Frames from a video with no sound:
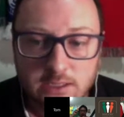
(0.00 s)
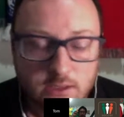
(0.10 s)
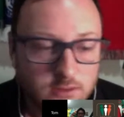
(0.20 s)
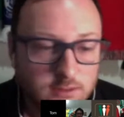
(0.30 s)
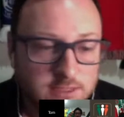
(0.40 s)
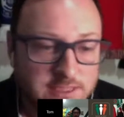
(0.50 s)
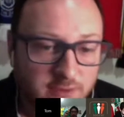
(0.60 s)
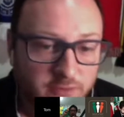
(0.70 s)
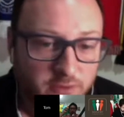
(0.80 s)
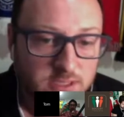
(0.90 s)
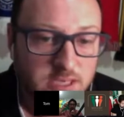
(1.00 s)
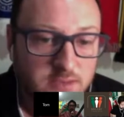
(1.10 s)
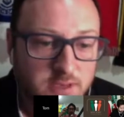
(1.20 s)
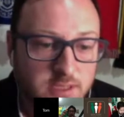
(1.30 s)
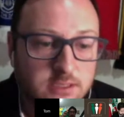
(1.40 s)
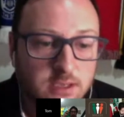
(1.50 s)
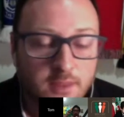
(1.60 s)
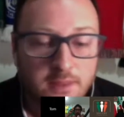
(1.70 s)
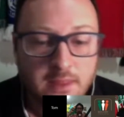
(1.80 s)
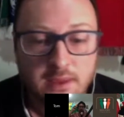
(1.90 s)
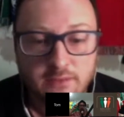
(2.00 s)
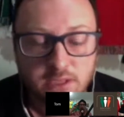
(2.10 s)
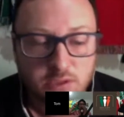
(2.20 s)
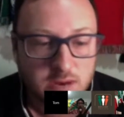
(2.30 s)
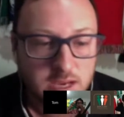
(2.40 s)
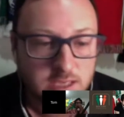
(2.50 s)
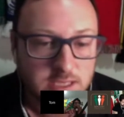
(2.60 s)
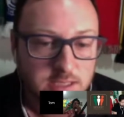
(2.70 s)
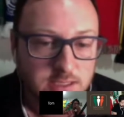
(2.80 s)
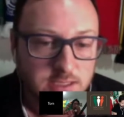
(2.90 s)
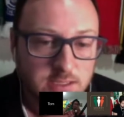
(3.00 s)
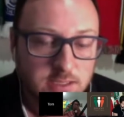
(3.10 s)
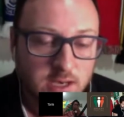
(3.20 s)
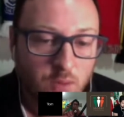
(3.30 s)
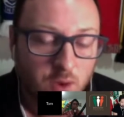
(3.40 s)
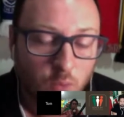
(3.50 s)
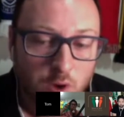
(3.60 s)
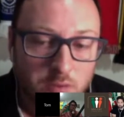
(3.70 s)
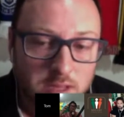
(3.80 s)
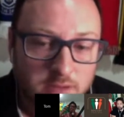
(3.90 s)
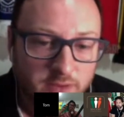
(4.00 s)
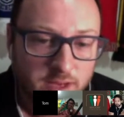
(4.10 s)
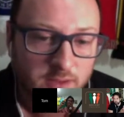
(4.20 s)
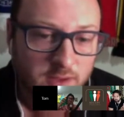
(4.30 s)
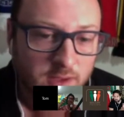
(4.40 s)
stifle Chivas, and then they have to create chances. And I worry the fact that